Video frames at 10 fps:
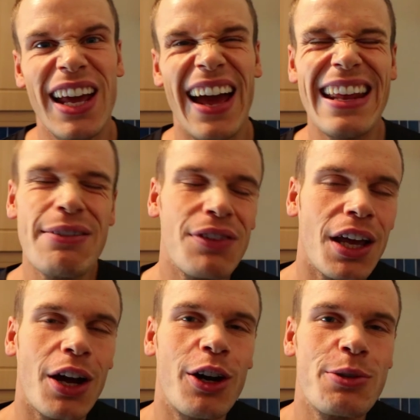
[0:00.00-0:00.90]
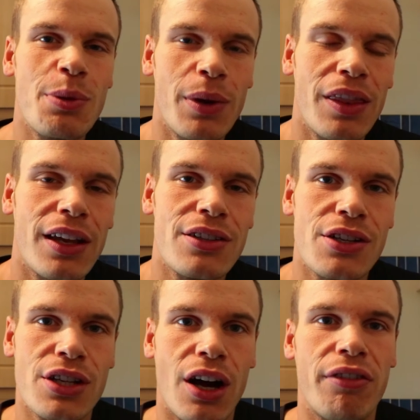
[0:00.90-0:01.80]
and even the encouragement when things are
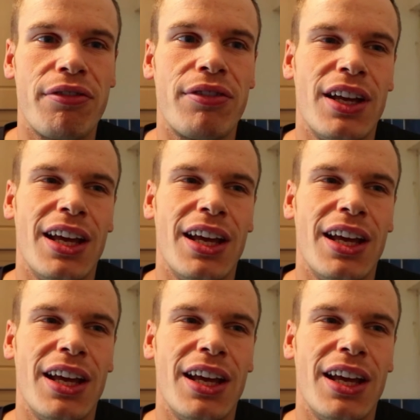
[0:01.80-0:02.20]
tough.